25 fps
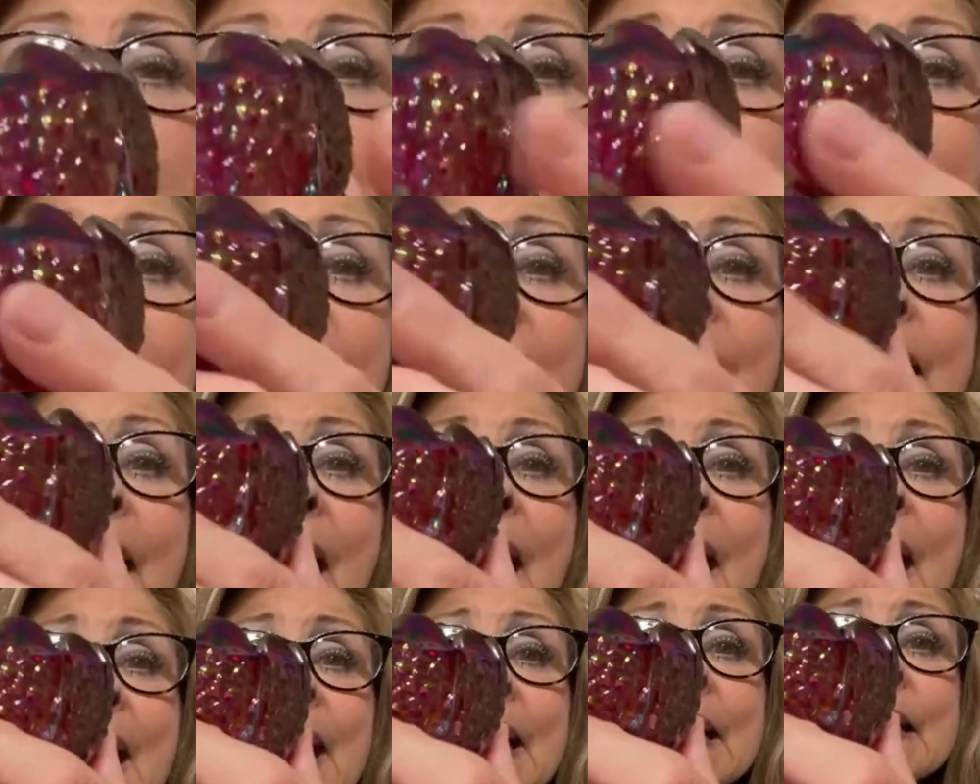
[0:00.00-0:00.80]
It
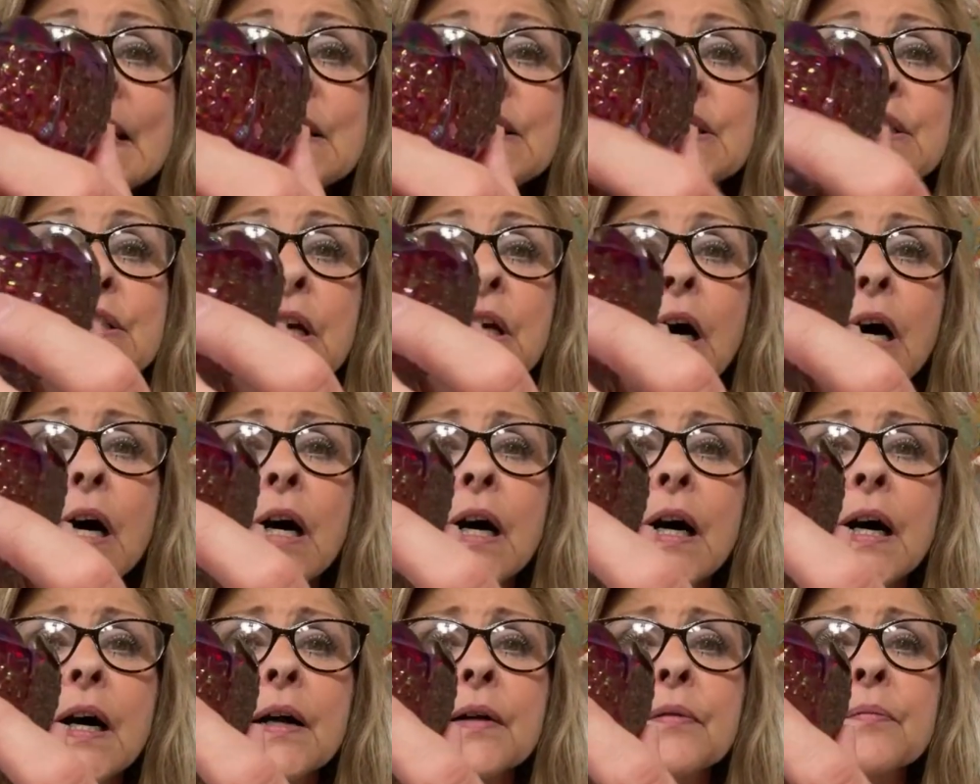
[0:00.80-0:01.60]
has
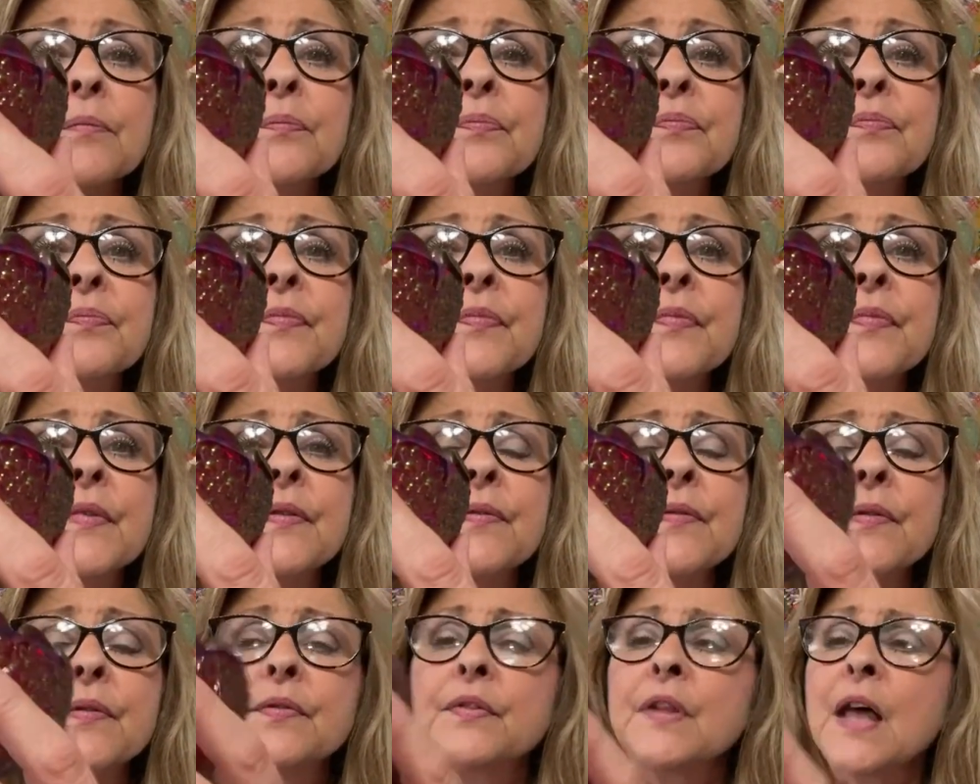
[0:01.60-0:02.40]
uh,
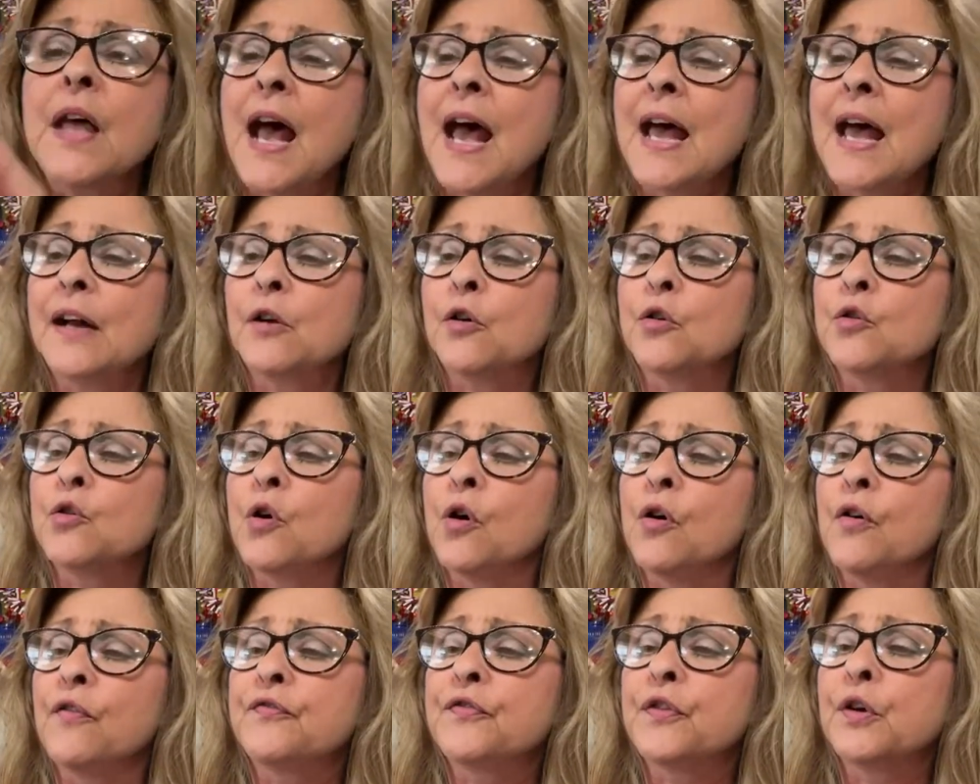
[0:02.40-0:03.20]
I don't
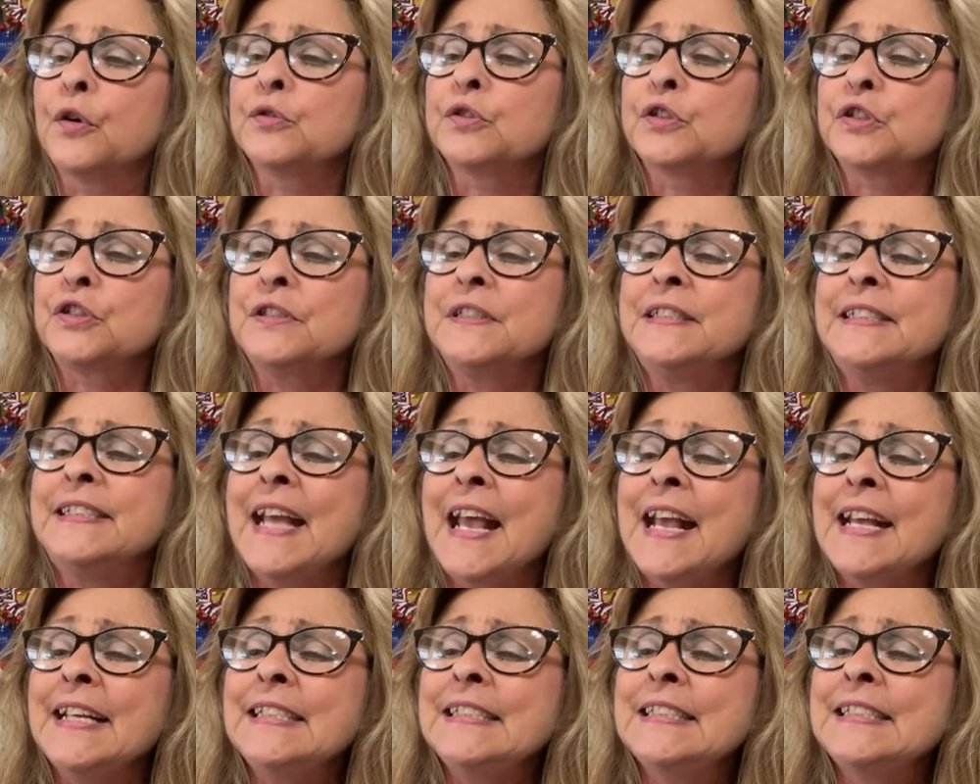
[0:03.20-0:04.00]
know if those are
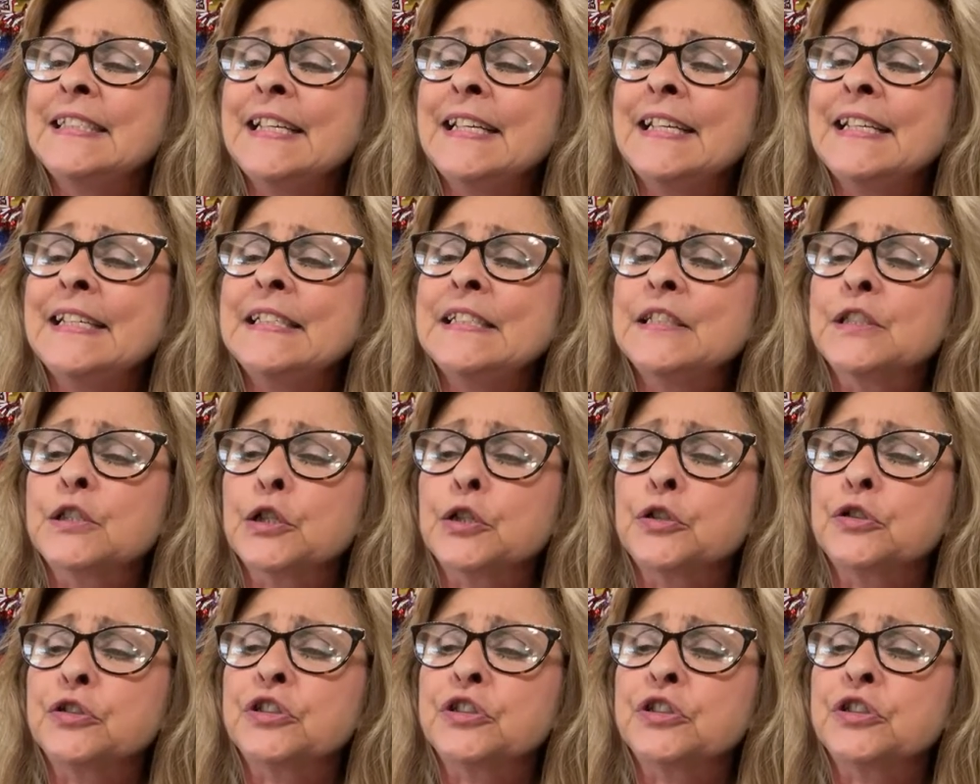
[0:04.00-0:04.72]
daisies or